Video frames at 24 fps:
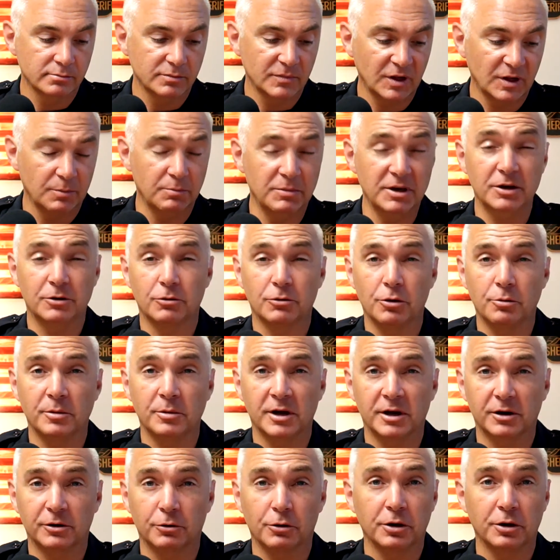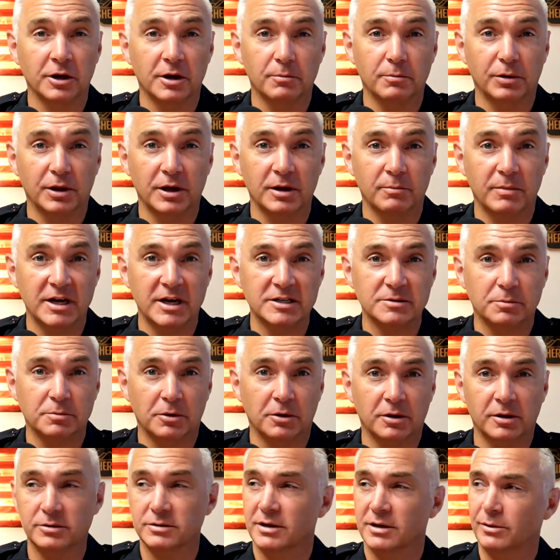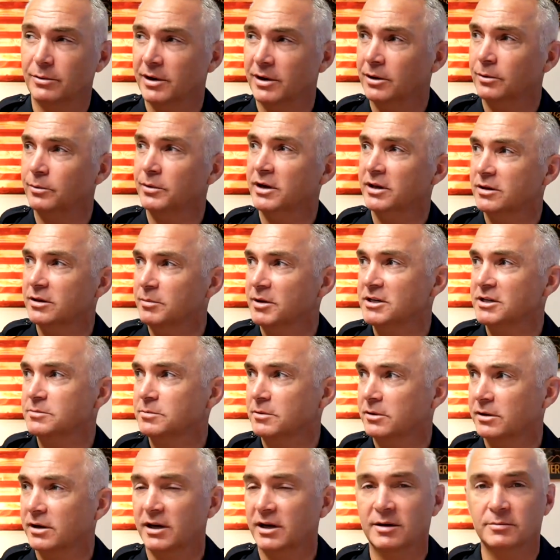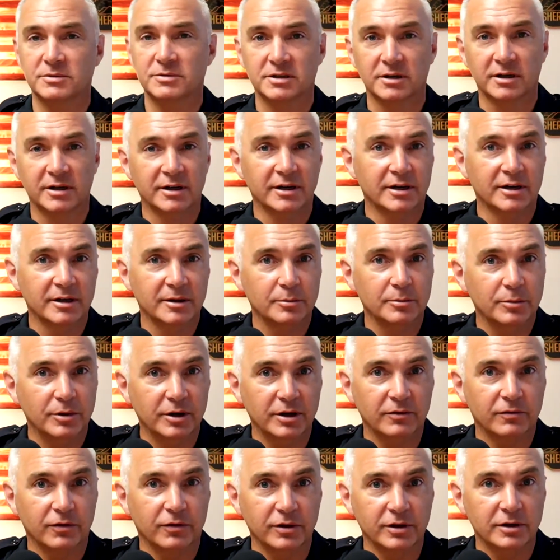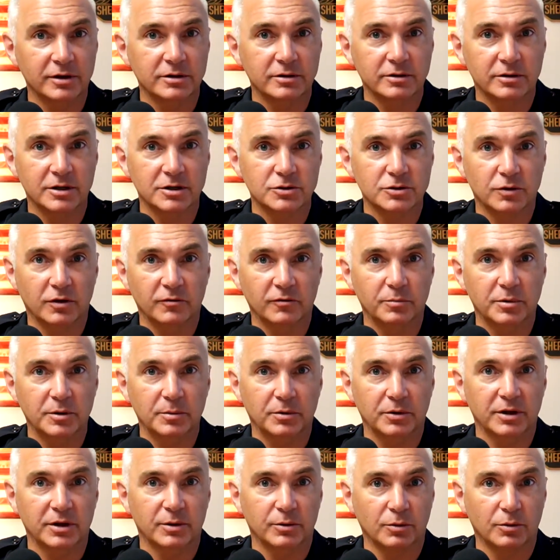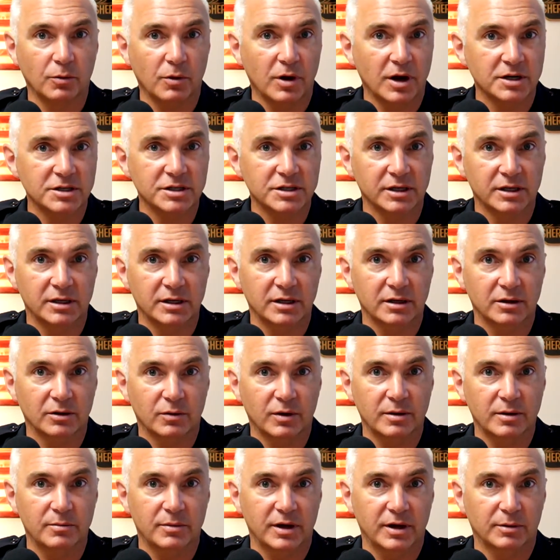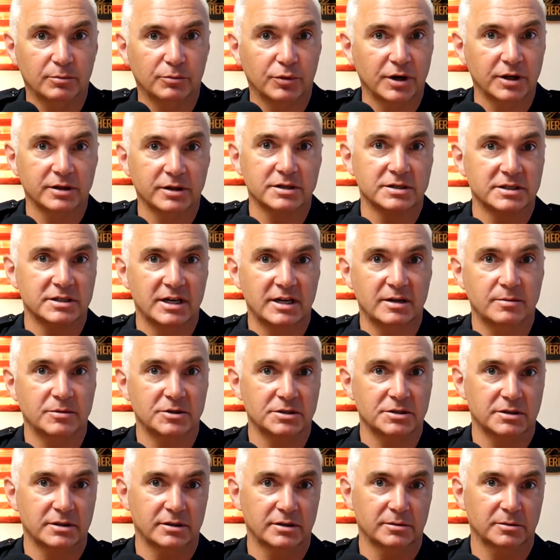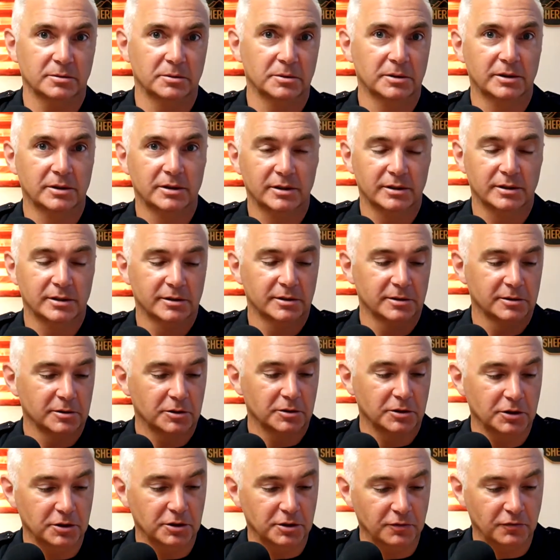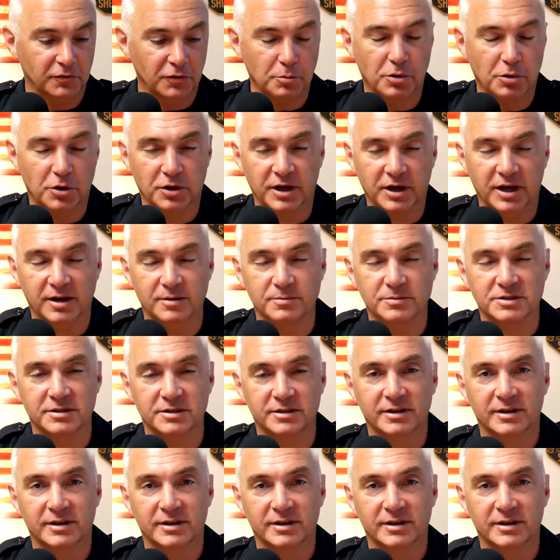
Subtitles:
Me growing up playing baseball, I was like, why aren't we at the baseball games? But for the 12 people that were watching, it didn't quite break the same as the football games.